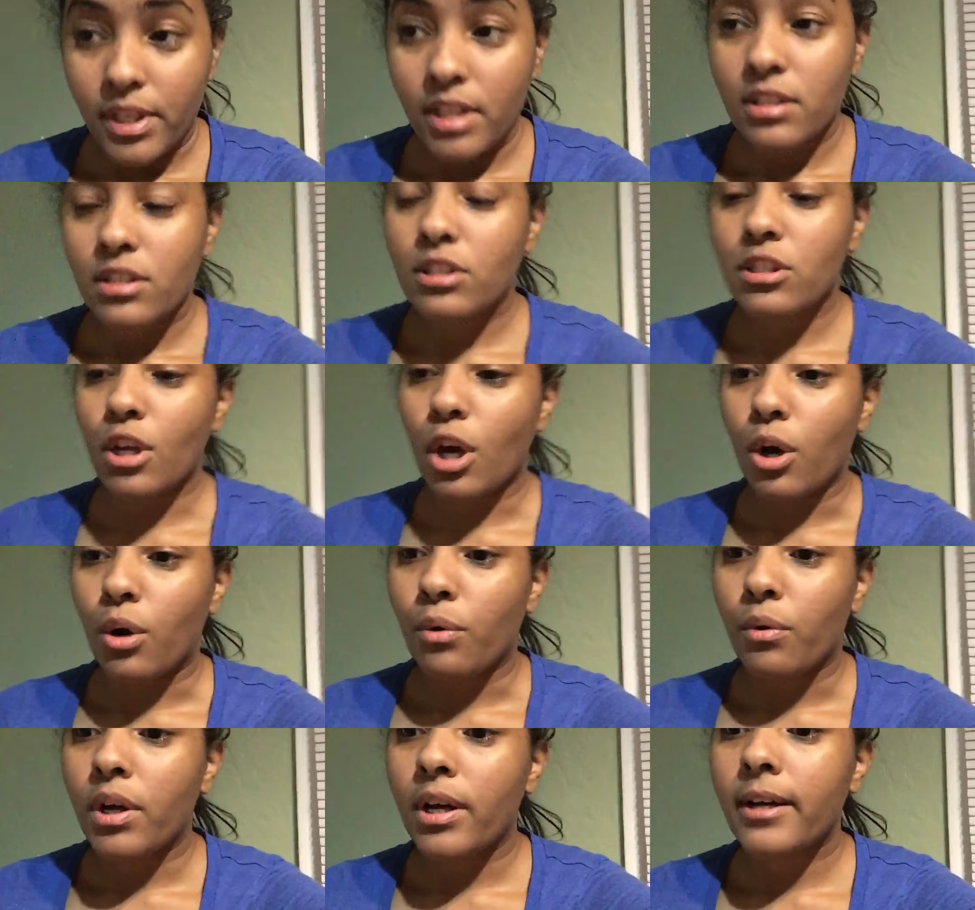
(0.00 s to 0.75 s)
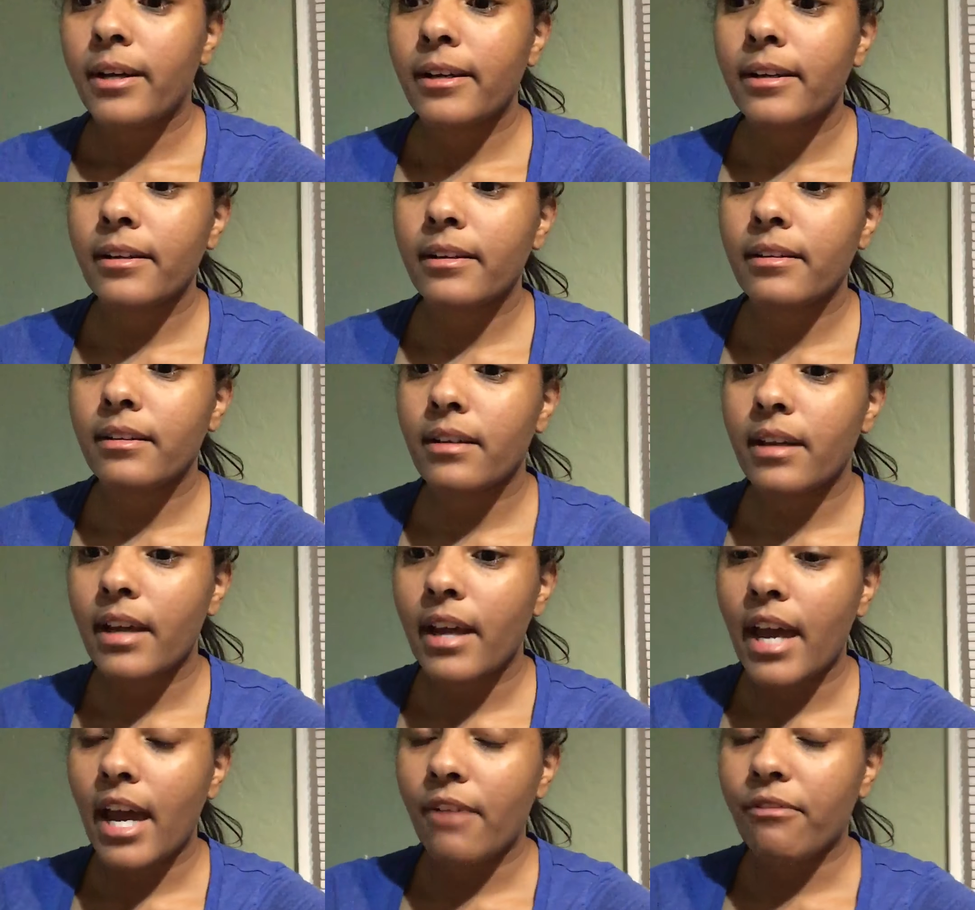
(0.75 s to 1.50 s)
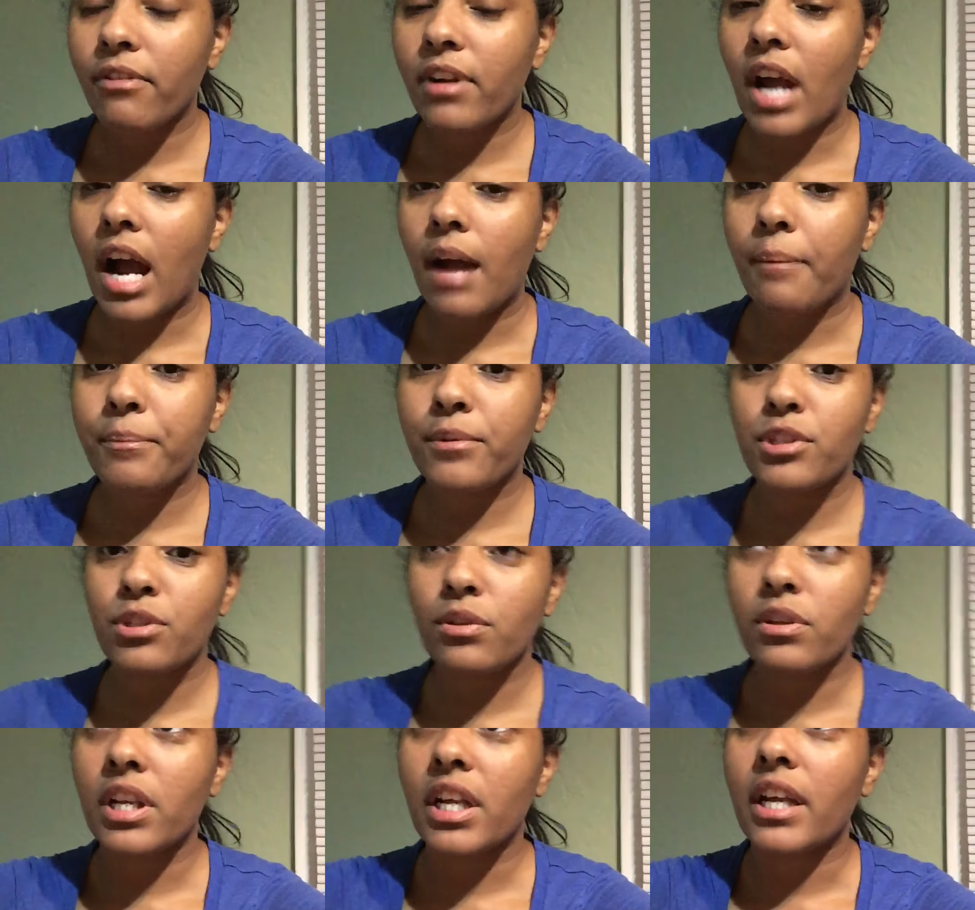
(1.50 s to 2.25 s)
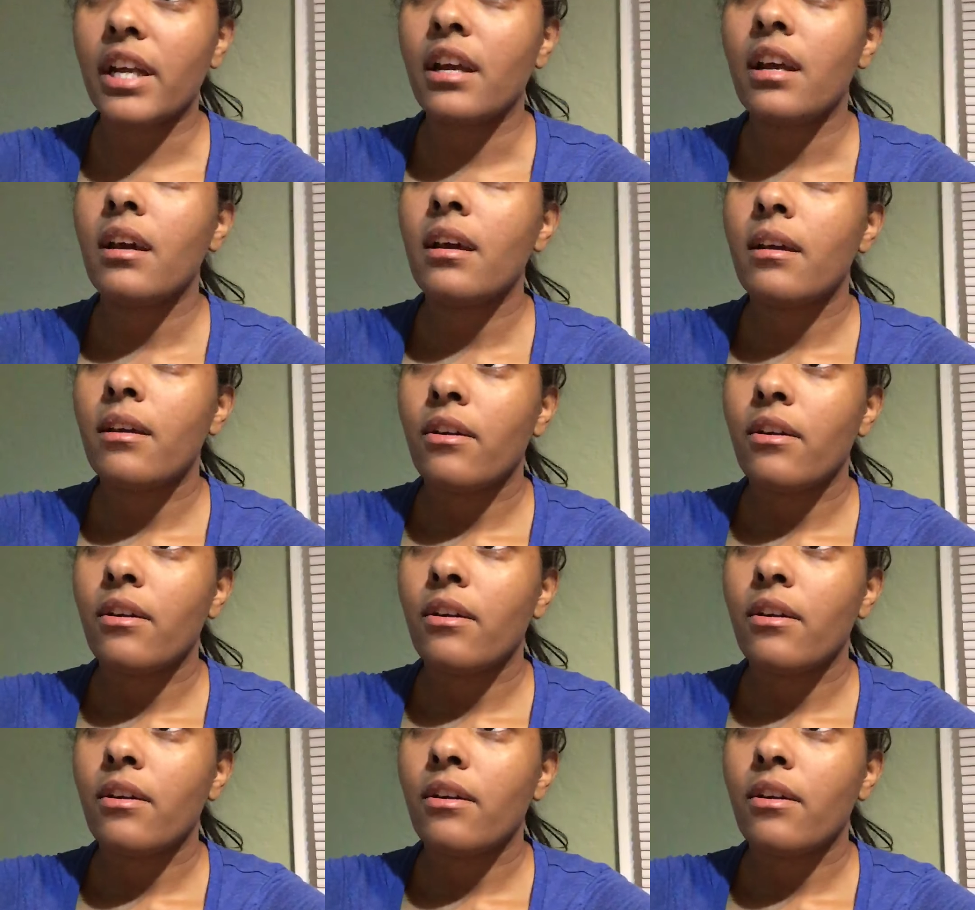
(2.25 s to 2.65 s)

So every opportunity,